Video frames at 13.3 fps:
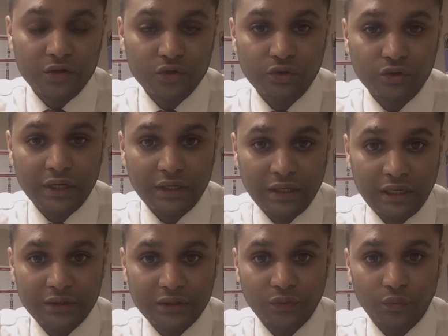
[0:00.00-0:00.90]
You
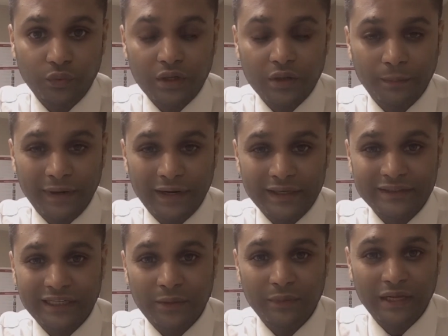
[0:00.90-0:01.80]
cannot work
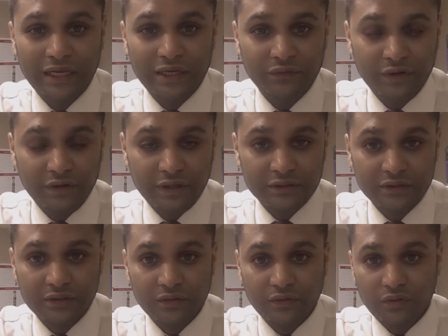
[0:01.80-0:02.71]
part-time in anywhere
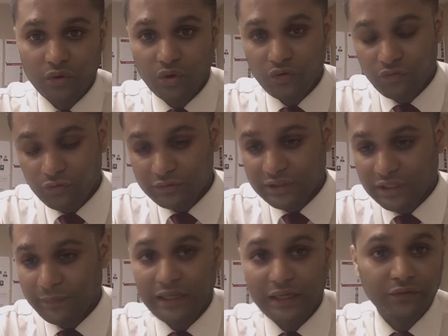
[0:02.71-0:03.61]
else or
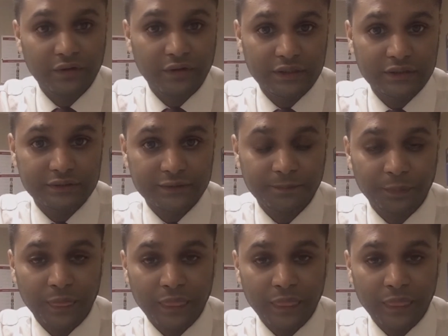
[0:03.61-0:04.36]
full-time in anywhere else.